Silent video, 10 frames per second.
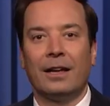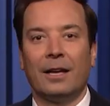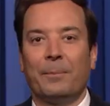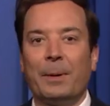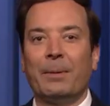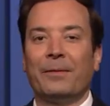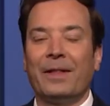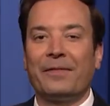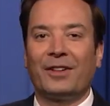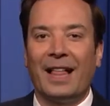yeah, people have
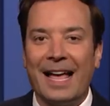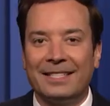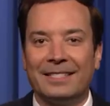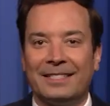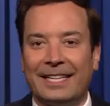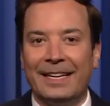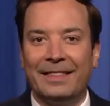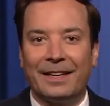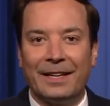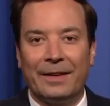left glasses,
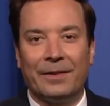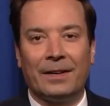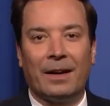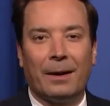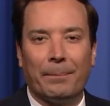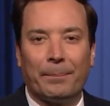teeth, and even uh,